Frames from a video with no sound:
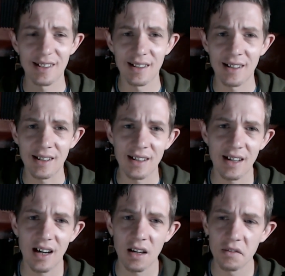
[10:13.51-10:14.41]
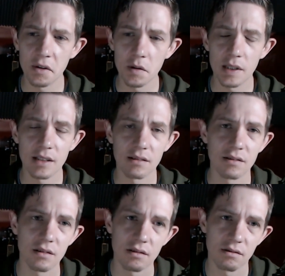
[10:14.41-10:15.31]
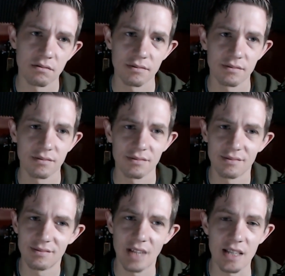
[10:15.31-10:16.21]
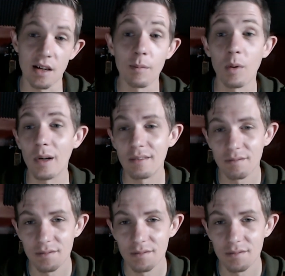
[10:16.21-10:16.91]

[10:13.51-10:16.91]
uh, I'll do it at some point.